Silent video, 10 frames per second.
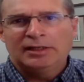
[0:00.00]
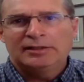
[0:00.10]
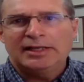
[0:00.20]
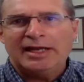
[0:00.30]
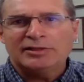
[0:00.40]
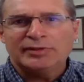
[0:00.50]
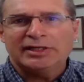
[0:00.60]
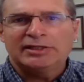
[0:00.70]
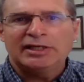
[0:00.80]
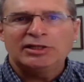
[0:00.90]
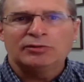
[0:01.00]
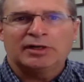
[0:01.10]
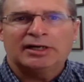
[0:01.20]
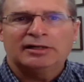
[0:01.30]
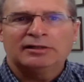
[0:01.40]
Today, as we continue
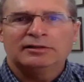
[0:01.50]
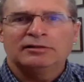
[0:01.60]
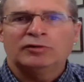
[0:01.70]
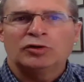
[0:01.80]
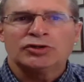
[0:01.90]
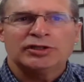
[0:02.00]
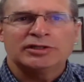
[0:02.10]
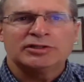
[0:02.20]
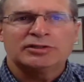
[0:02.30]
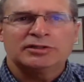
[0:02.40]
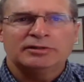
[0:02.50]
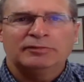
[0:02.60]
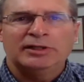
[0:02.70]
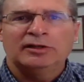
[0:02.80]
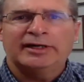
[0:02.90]
our devotions,
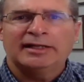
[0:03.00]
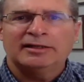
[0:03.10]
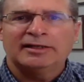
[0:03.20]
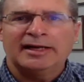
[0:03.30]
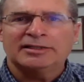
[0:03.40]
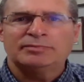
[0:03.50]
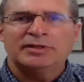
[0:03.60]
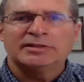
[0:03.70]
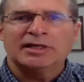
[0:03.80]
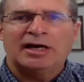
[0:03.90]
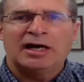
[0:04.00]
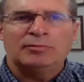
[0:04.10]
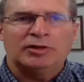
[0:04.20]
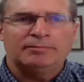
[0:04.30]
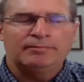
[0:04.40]
we look at the next piece of
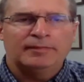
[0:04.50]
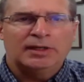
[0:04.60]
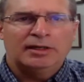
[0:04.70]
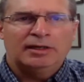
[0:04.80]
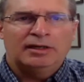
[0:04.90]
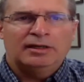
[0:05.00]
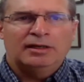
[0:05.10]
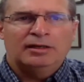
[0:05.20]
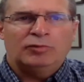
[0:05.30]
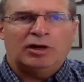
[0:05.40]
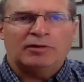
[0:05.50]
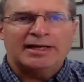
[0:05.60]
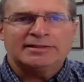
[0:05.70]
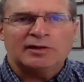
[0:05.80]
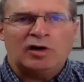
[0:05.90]
armor. Paul
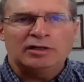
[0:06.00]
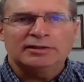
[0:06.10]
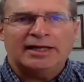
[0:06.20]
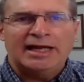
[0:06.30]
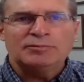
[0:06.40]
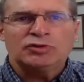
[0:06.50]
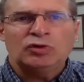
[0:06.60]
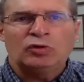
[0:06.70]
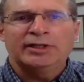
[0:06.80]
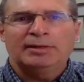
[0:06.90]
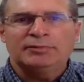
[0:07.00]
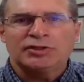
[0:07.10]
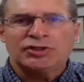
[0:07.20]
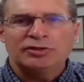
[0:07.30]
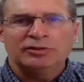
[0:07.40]
writes, At all times, hold up the
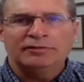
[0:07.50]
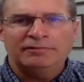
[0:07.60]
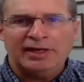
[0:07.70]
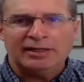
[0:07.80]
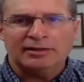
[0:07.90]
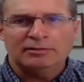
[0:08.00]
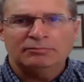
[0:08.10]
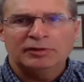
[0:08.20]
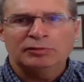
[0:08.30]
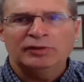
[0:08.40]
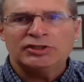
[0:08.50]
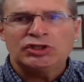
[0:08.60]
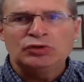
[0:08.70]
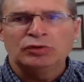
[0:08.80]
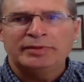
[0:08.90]
shield of faith, with which
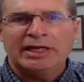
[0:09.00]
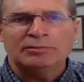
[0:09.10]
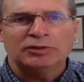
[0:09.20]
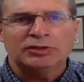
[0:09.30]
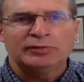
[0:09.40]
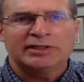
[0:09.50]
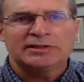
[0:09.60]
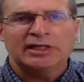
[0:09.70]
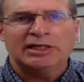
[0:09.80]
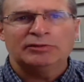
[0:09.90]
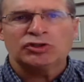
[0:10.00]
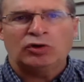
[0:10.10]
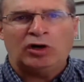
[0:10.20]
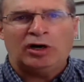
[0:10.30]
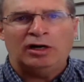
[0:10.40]
you will be able to extinguish
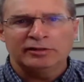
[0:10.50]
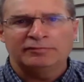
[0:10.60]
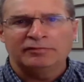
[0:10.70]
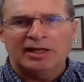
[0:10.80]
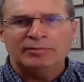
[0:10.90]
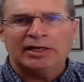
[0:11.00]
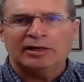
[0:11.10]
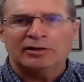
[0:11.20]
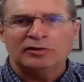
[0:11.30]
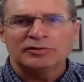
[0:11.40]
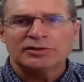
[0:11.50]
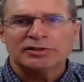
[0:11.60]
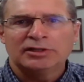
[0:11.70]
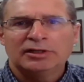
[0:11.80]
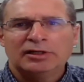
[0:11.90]
all the flaming arrows
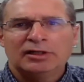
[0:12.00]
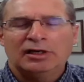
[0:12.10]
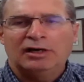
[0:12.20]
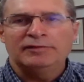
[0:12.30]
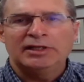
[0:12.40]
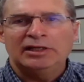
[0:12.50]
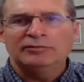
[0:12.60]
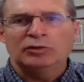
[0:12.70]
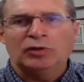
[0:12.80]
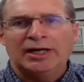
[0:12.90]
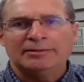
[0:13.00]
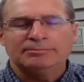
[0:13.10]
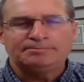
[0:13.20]
of the evil one